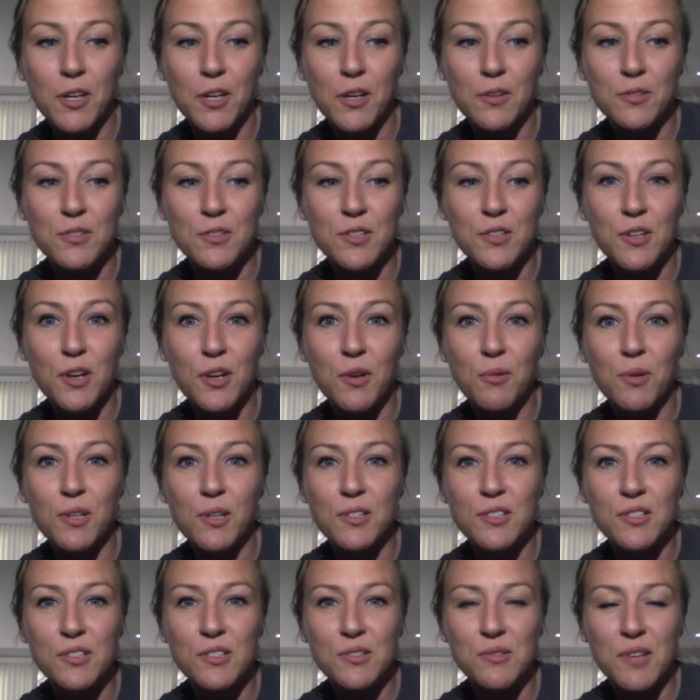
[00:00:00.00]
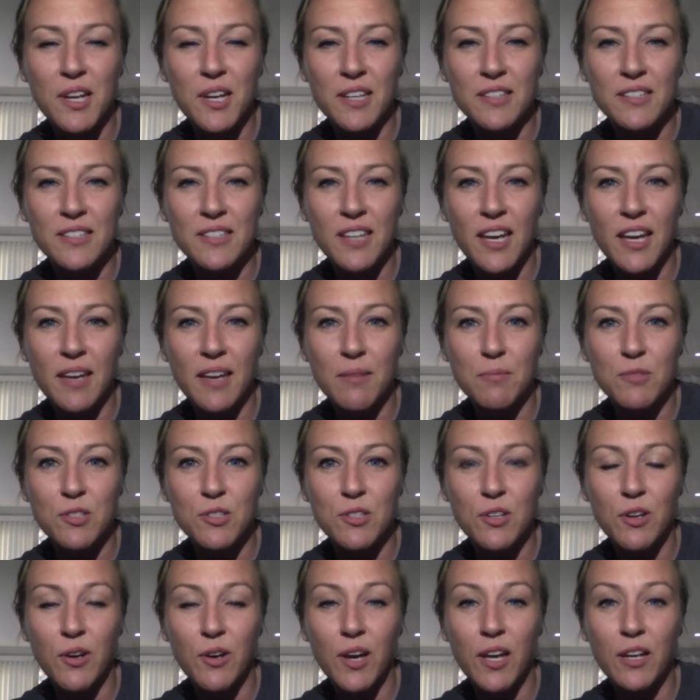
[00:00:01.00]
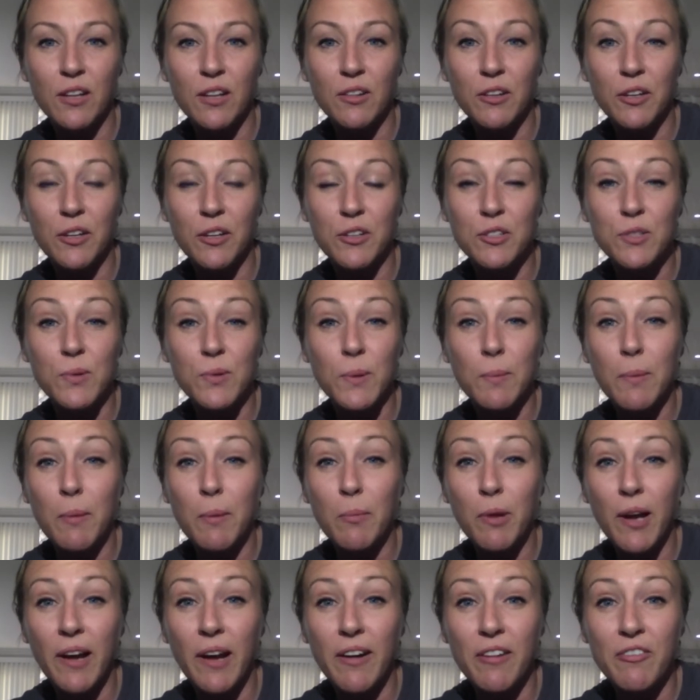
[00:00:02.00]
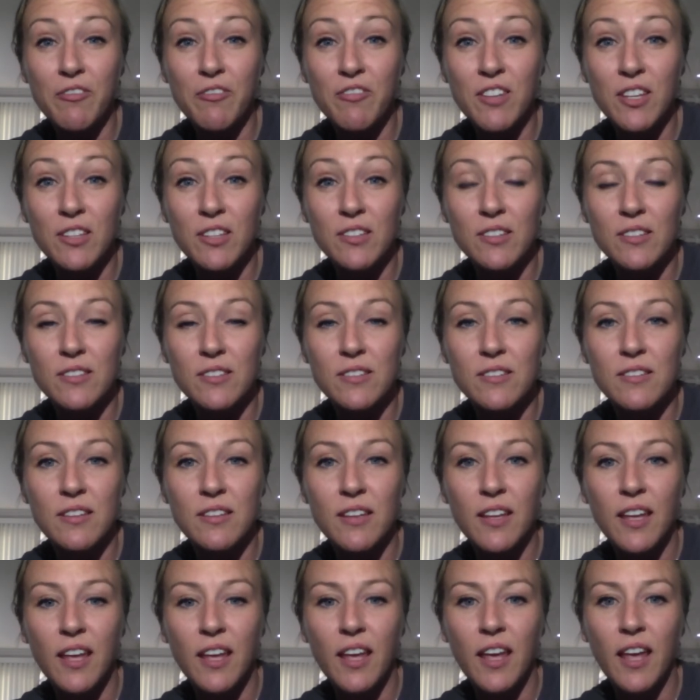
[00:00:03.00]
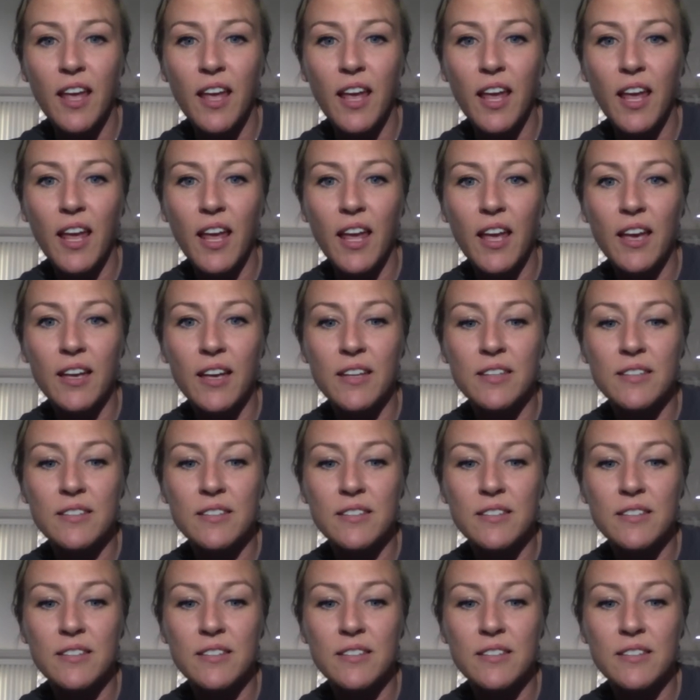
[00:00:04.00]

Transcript: To know what to do next time, to know how to learn, to remember how it feels, and